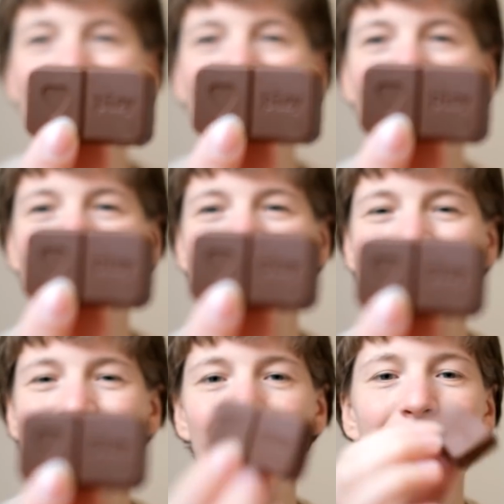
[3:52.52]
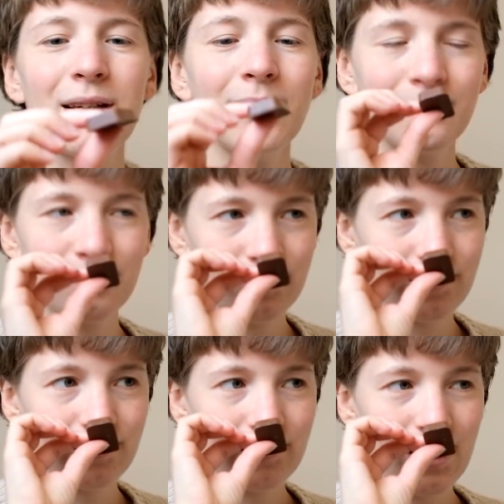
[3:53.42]
I think it's lovely.
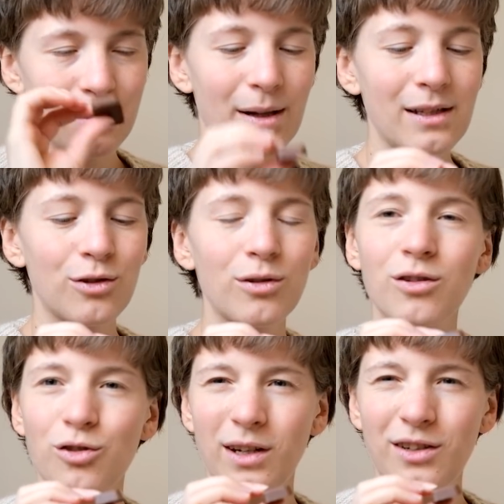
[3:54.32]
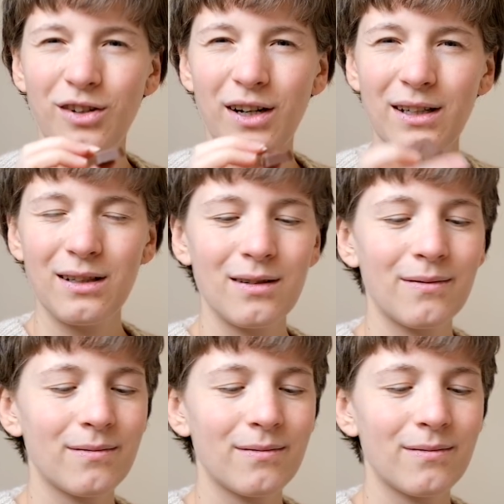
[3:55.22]
It smells good. Should I try it?